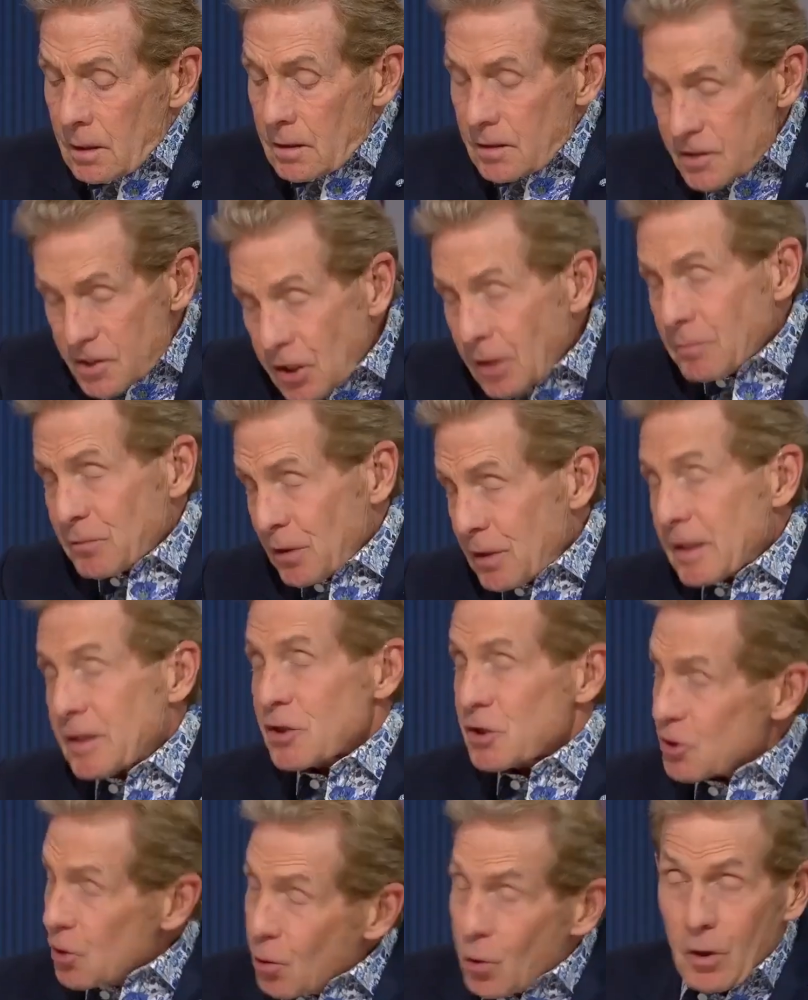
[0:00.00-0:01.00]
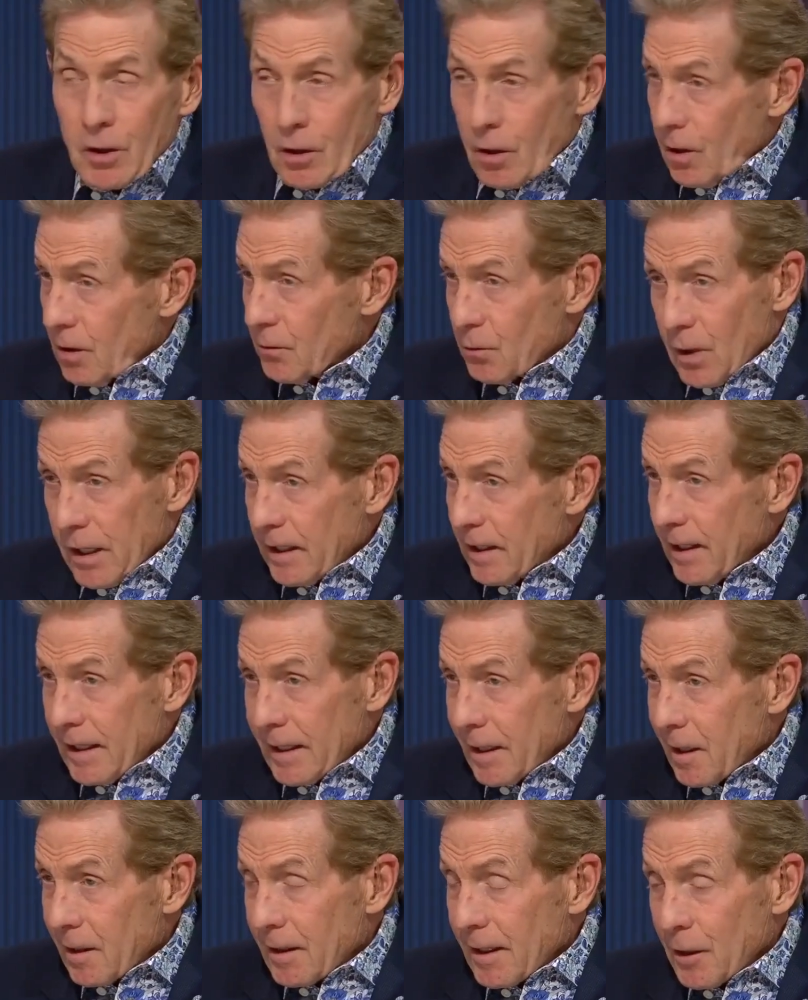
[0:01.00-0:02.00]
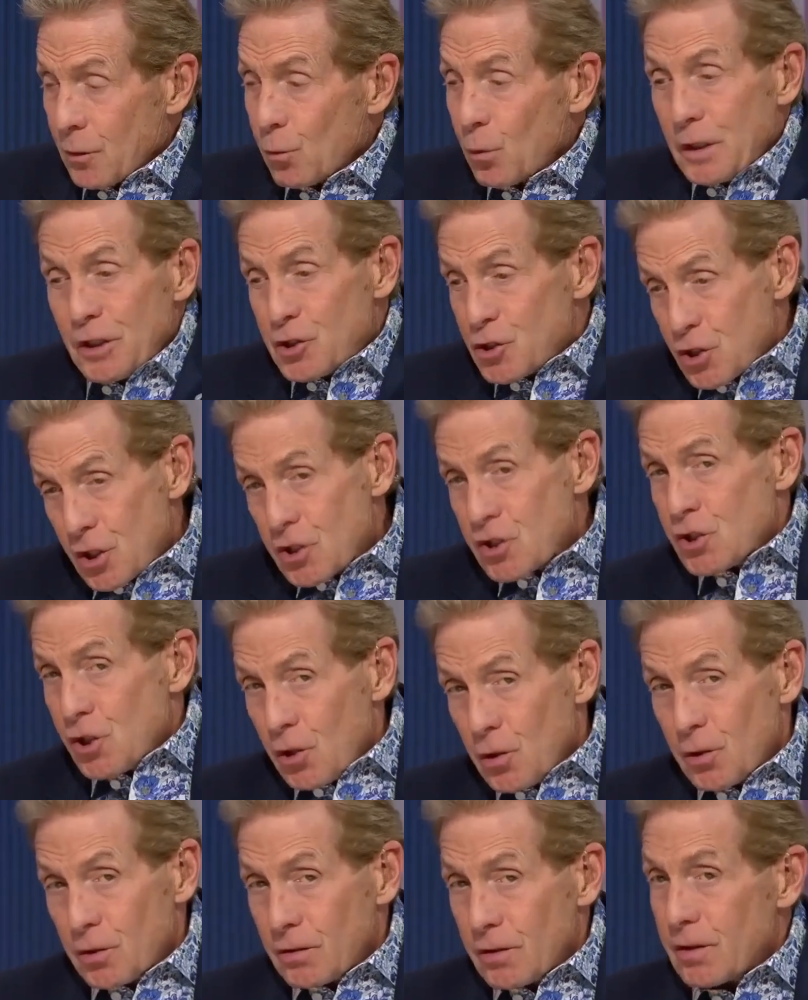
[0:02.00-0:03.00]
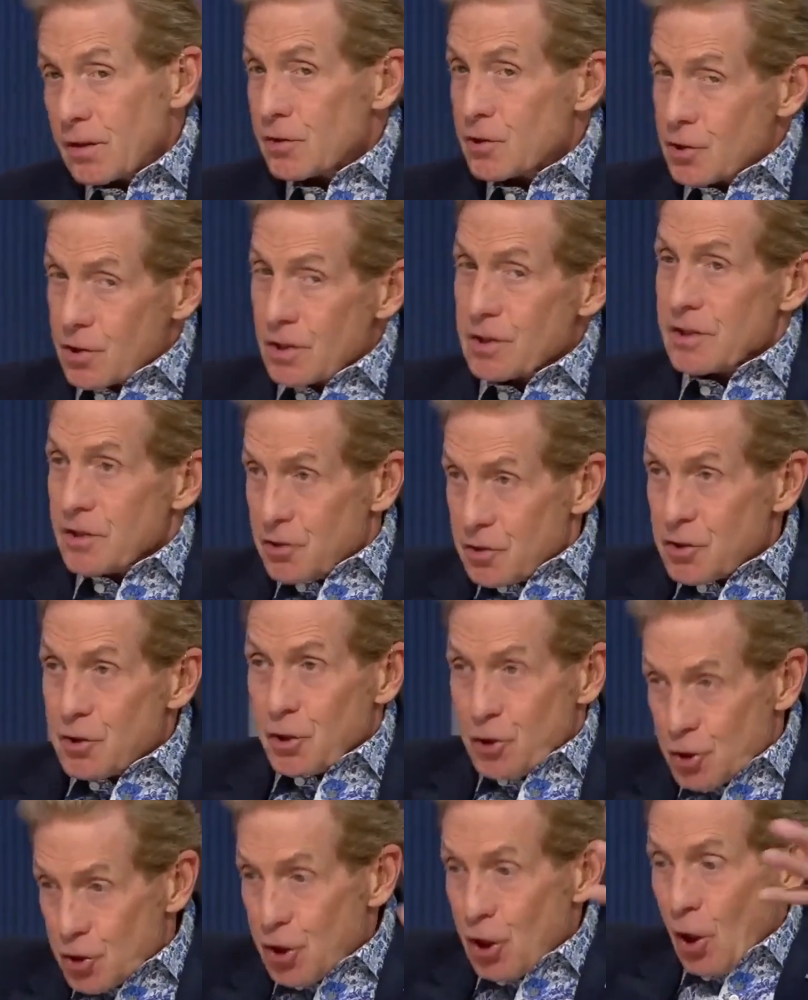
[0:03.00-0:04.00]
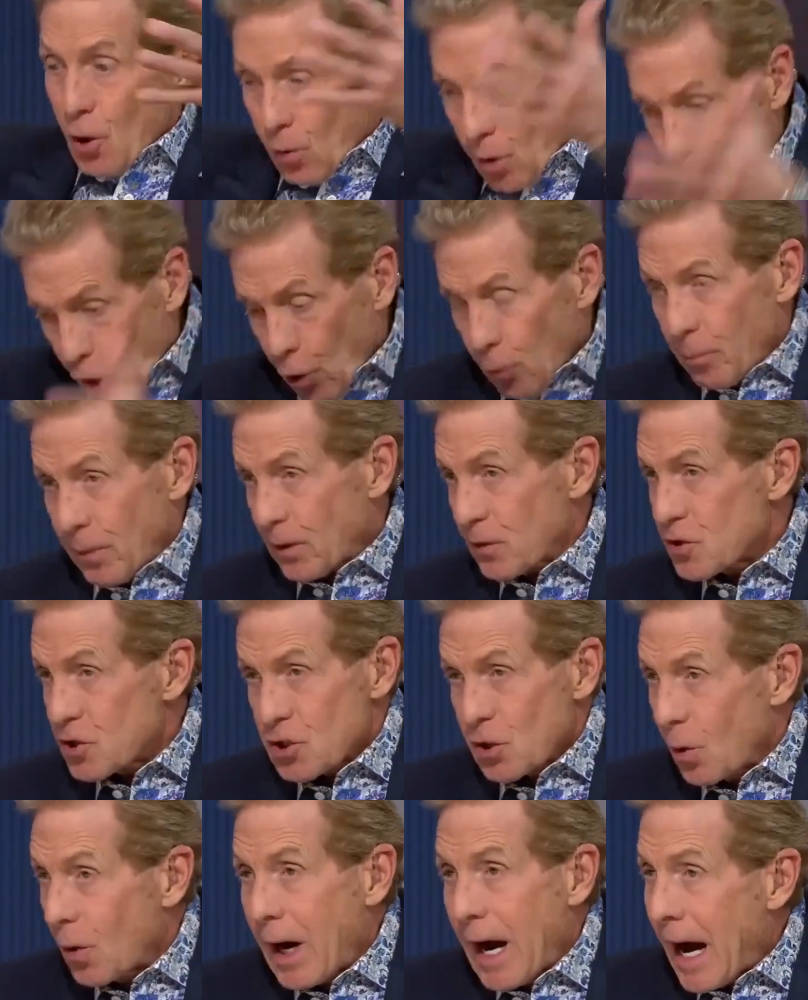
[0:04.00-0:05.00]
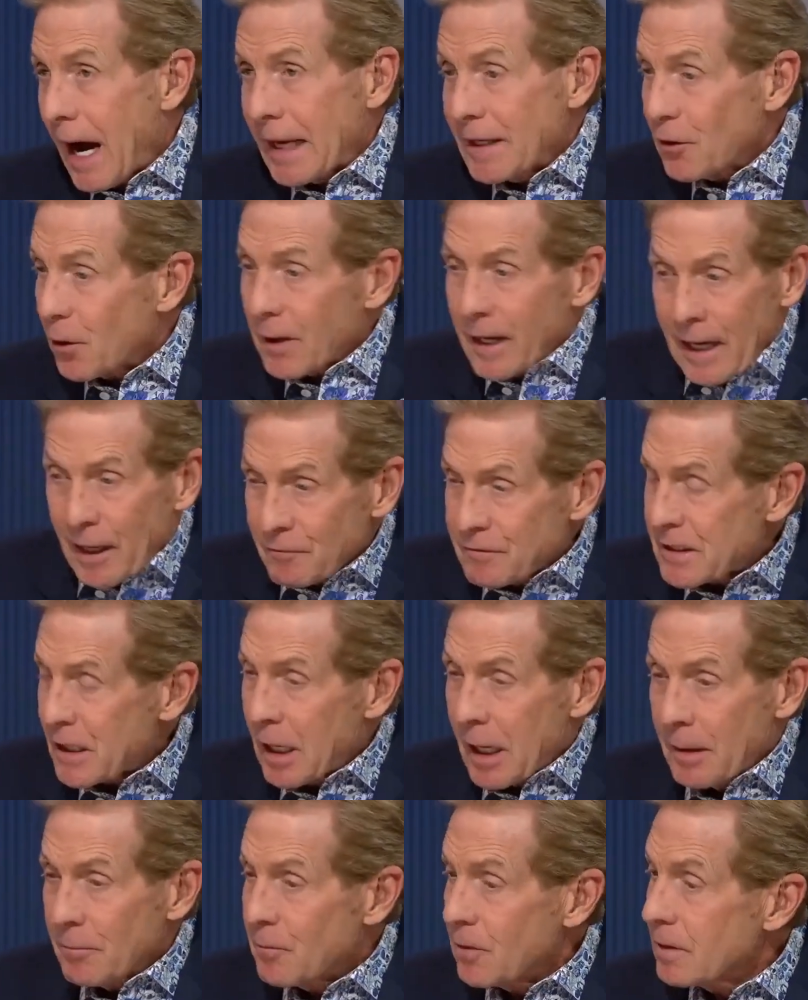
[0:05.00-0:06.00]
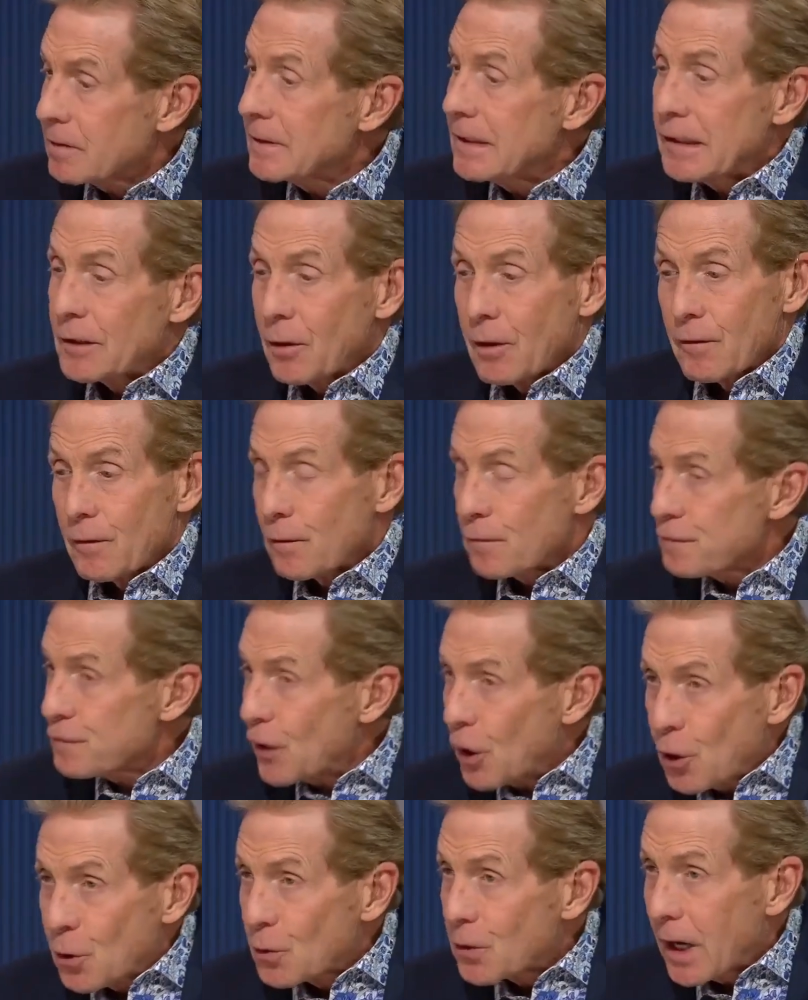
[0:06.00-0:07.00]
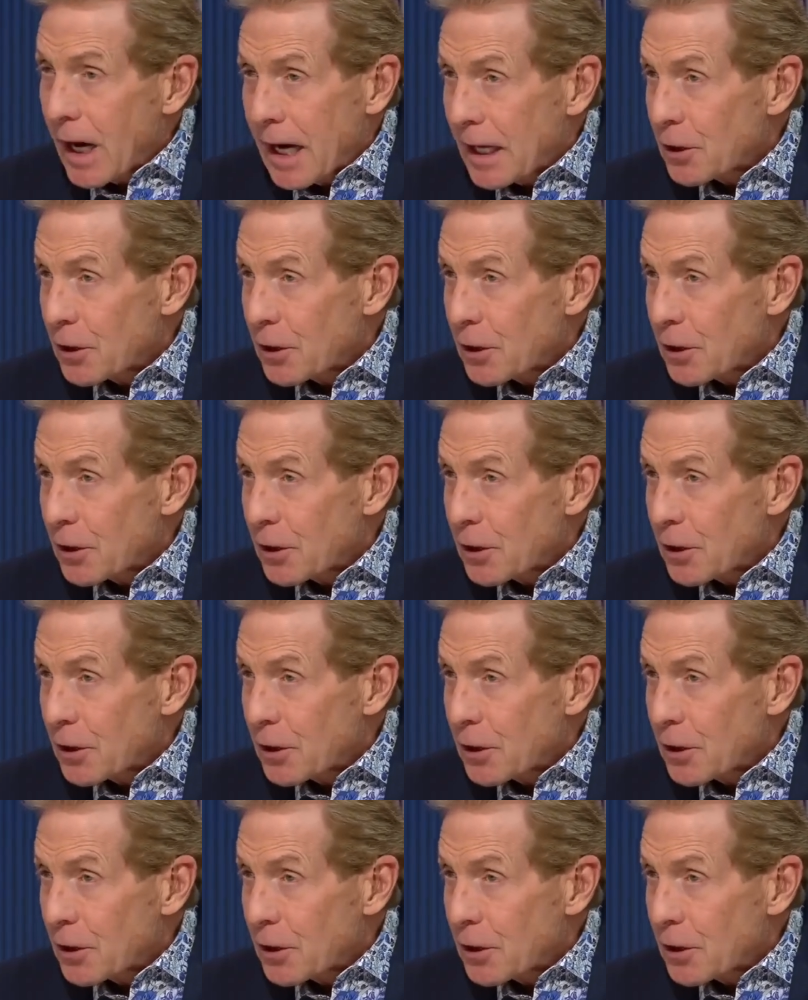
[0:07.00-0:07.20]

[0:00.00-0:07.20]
something is going on right now, and we just heard this just as the show opened. So I don't have time to get on the phone.